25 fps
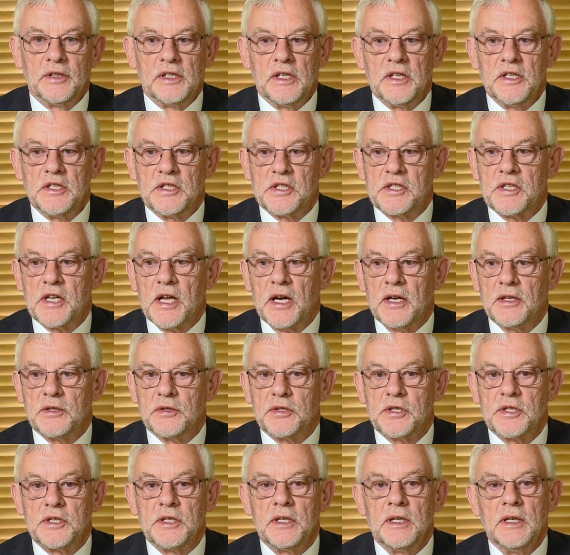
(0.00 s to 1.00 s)
the East
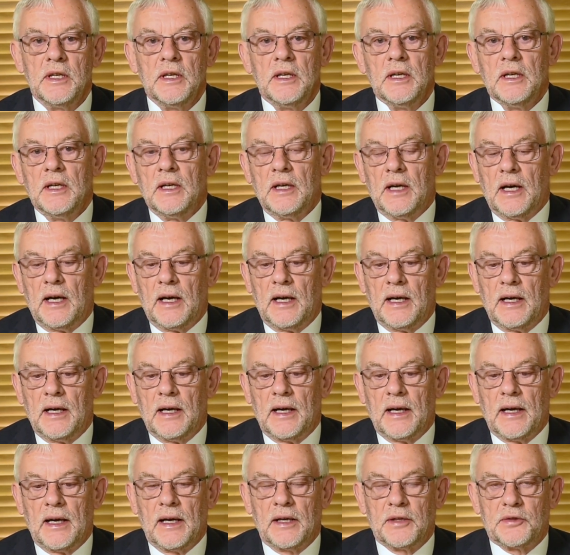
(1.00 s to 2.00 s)
Coast.
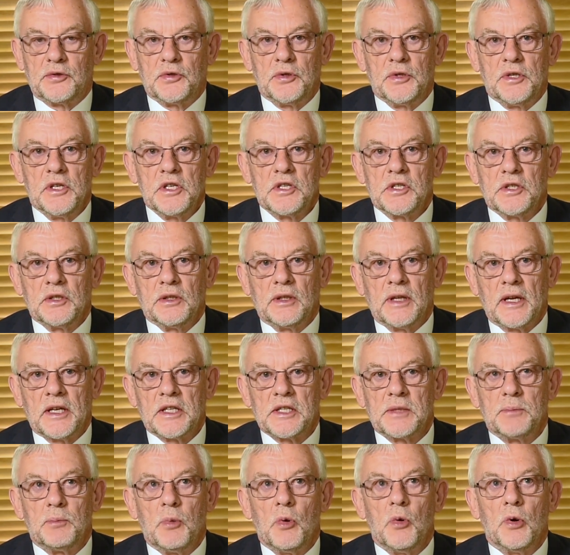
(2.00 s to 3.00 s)
Our traditional
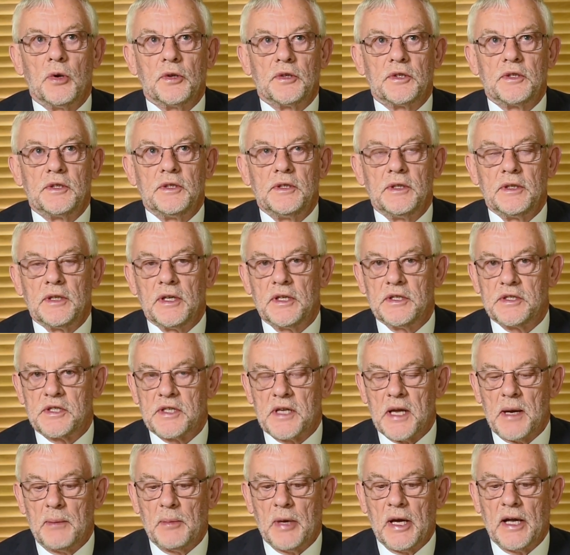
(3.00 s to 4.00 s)
export has
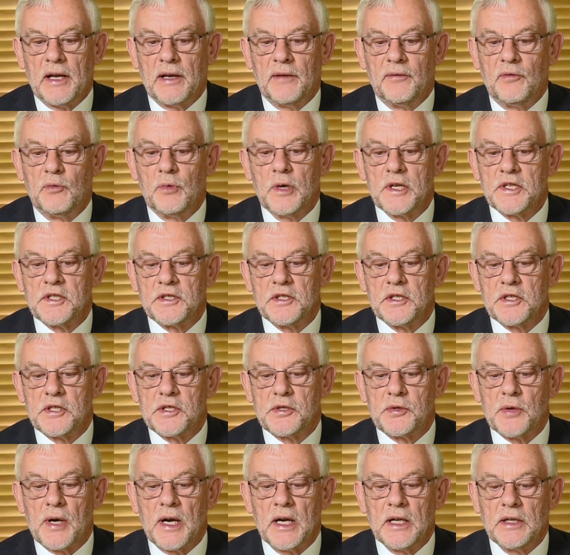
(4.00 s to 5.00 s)
come out of Western
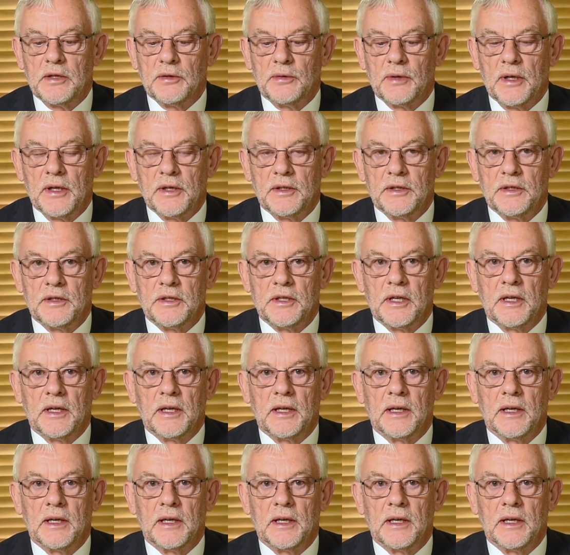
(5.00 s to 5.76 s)
Australia, and